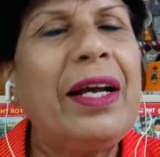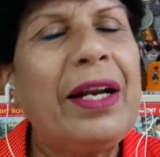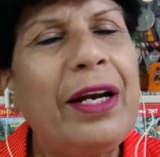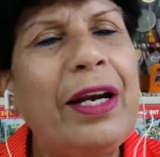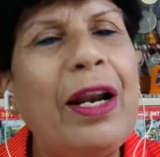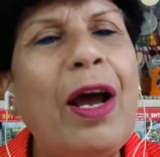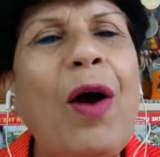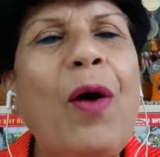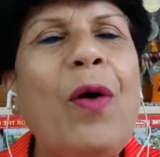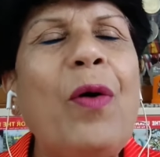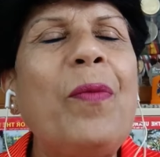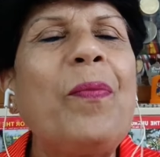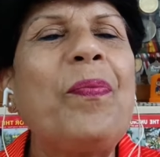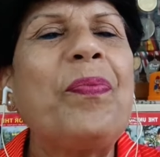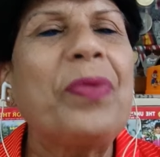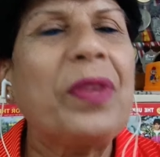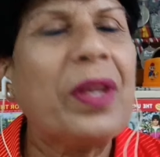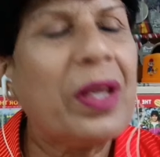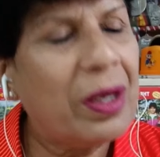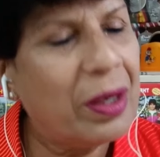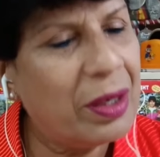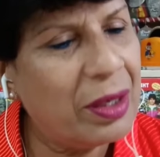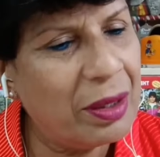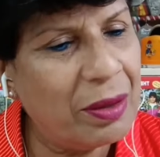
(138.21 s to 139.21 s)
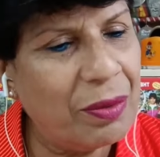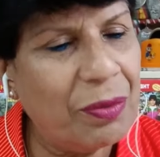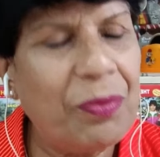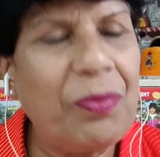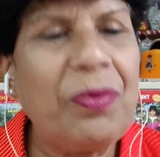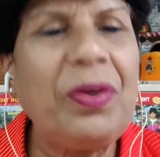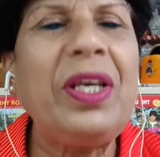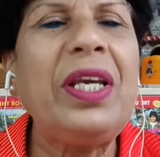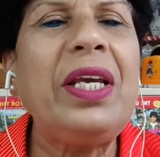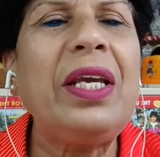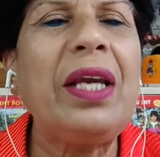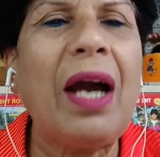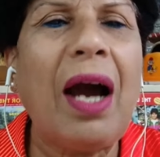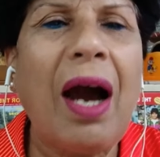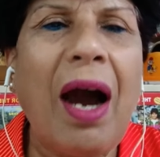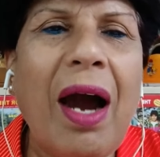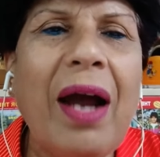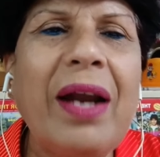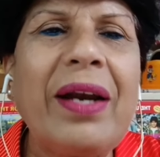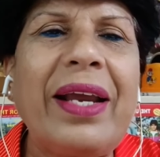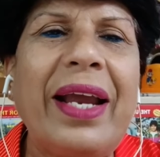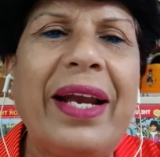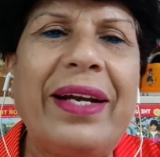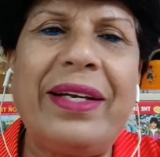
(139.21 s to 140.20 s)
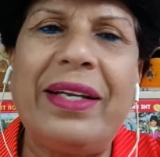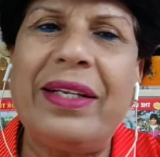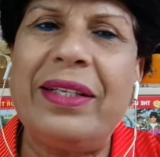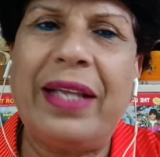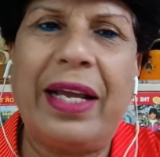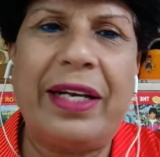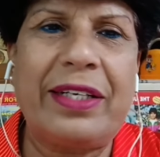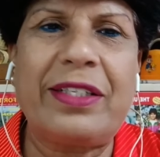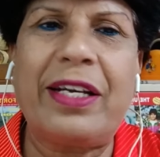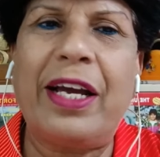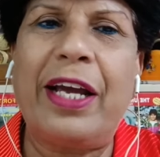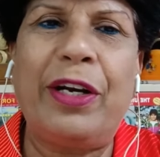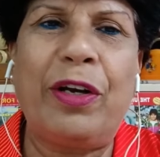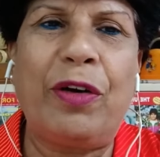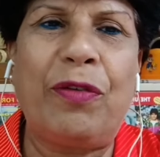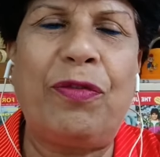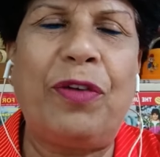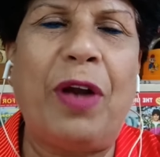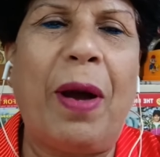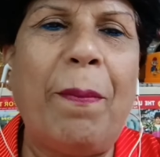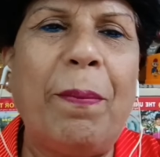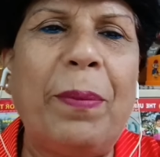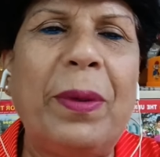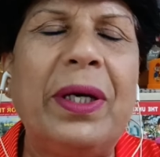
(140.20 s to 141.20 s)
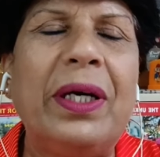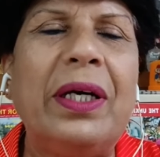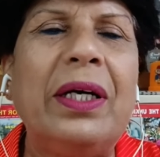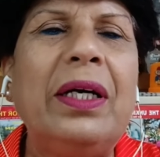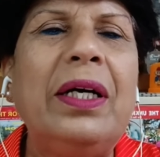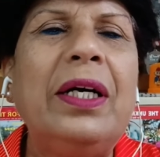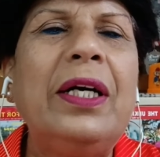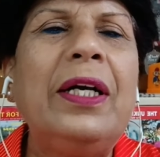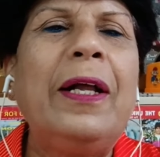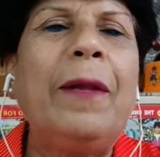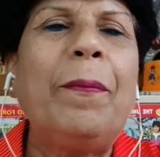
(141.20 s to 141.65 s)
Now we are getting that kind of number,